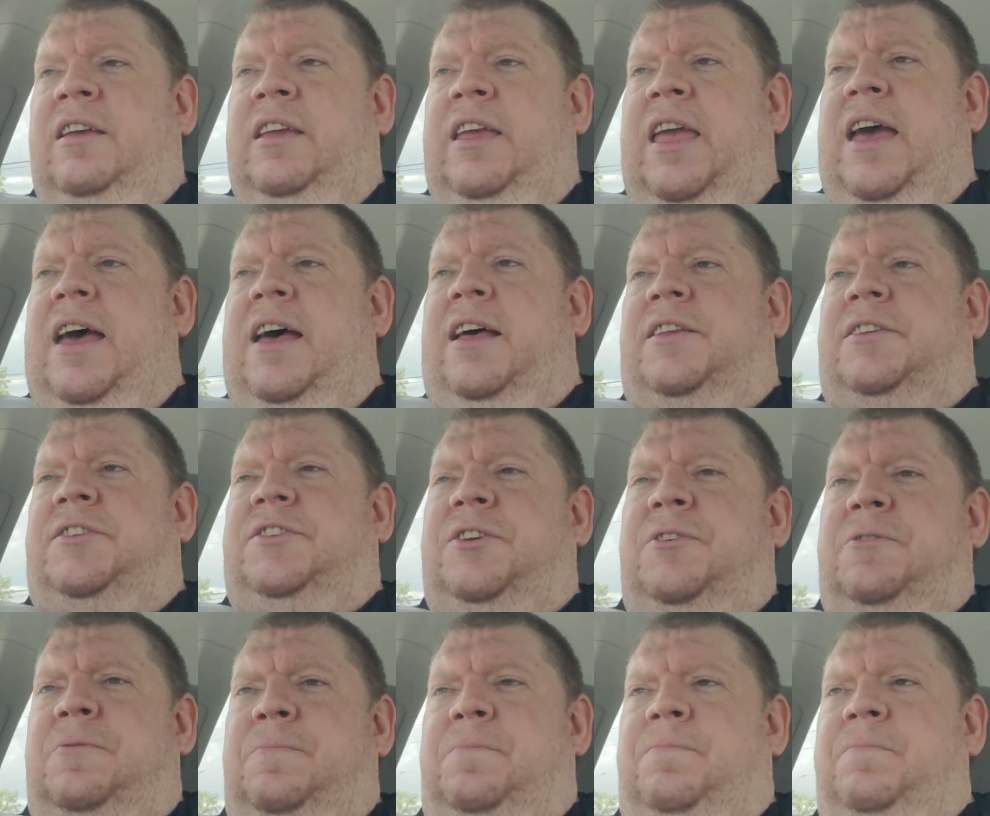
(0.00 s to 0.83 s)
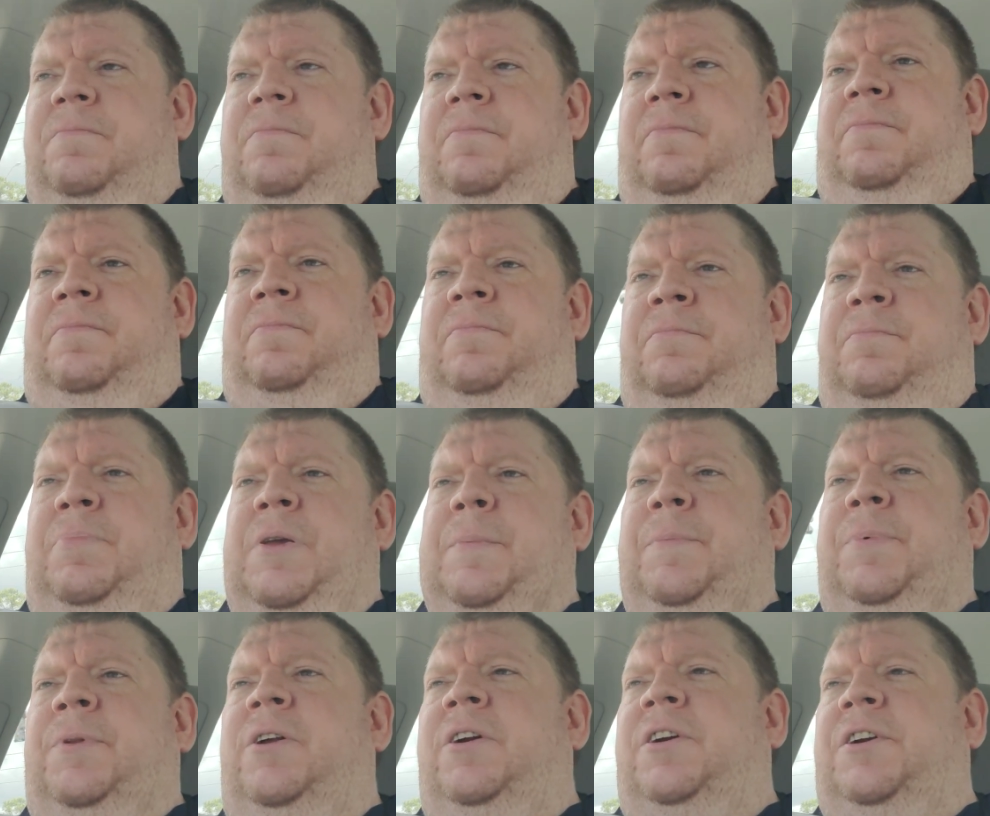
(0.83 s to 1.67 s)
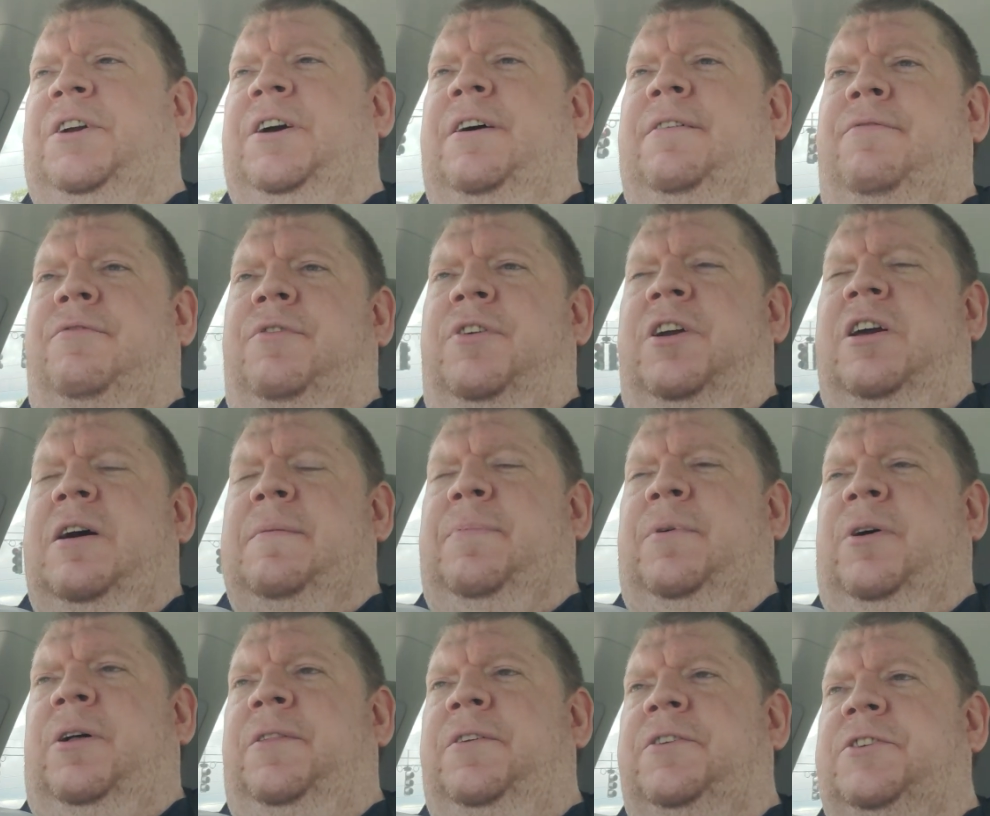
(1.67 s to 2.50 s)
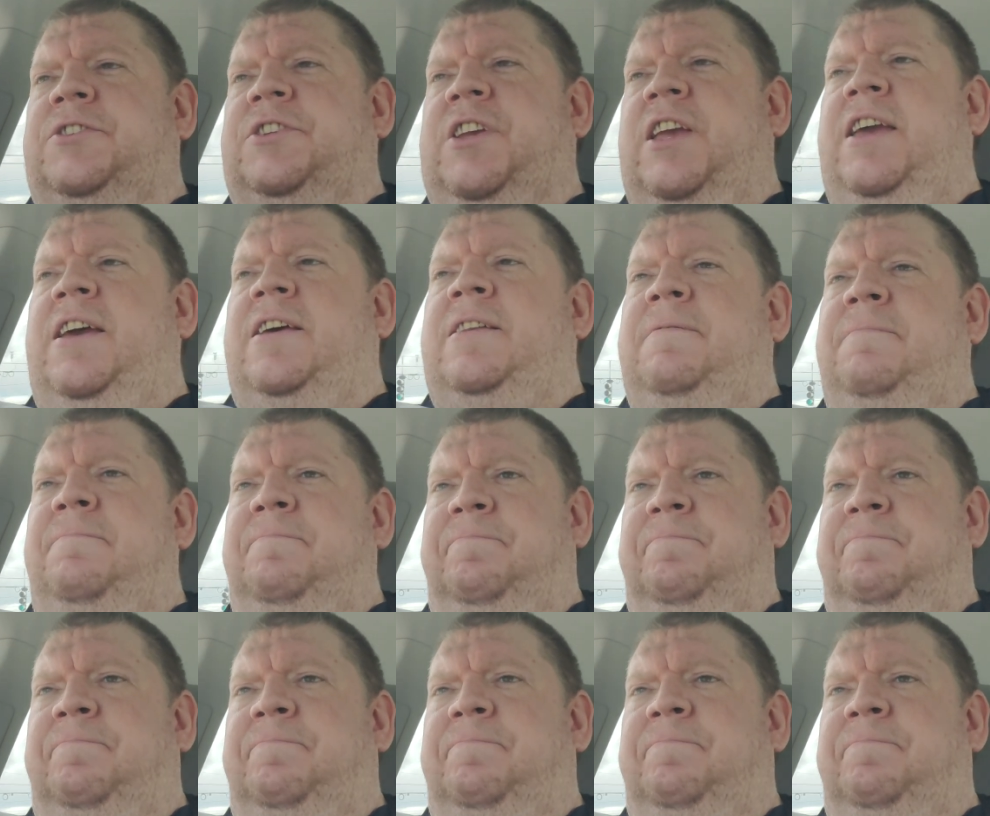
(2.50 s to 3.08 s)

yeah, so people aren't covering up all their skin.